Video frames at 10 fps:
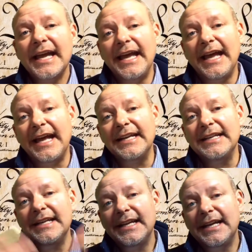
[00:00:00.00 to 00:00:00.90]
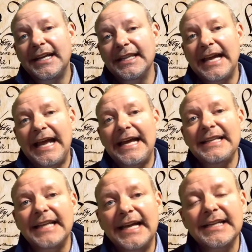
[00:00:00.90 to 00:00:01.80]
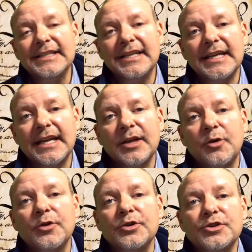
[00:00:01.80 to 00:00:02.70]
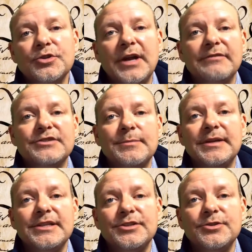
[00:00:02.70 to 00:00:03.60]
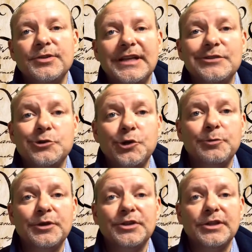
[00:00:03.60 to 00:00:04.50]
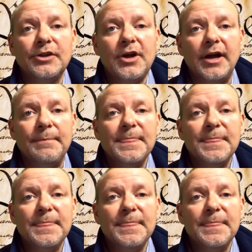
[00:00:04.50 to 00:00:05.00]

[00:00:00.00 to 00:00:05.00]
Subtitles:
and they add that in order to have somebody to interpret the law.